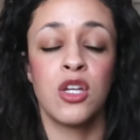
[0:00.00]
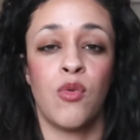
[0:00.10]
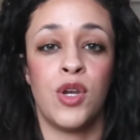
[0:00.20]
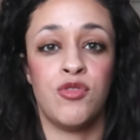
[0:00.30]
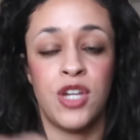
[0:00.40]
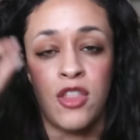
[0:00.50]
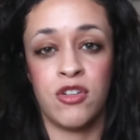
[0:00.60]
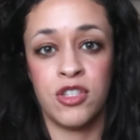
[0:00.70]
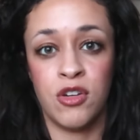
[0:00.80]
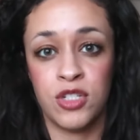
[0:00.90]
when you
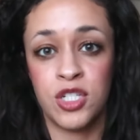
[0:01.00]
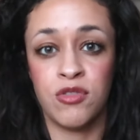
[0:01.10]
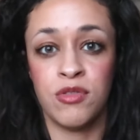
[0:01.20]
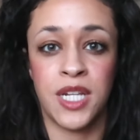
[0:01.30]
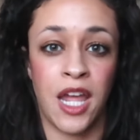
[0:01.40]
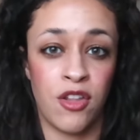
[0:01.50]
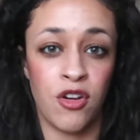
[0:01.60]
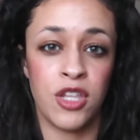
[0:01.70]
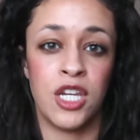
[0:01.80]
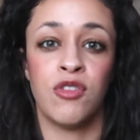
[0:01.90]
tether those two
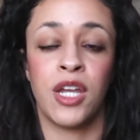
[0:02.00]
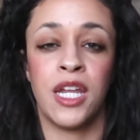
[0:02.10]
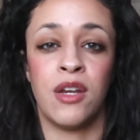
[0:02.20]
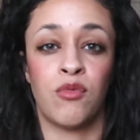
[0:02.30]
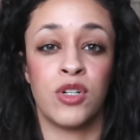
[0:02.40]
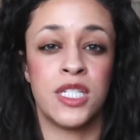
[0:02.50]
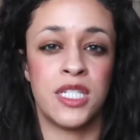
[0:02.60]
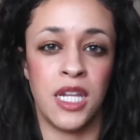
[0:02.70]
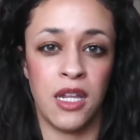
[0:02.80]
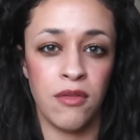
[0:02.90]
together, then you can
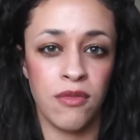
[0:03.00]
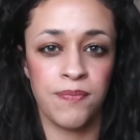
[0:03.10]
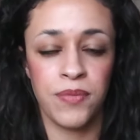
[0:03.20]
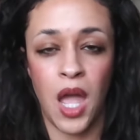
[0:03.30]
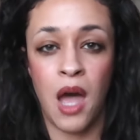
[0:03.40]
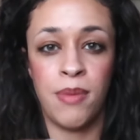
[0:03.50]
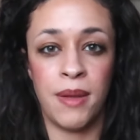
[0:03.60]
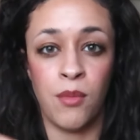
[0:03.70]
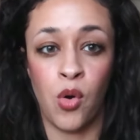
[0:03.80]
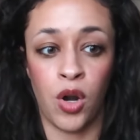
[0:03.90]
receive a
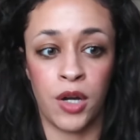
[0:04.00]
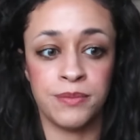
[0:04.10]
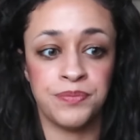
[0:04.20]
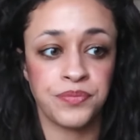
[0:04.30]
bit more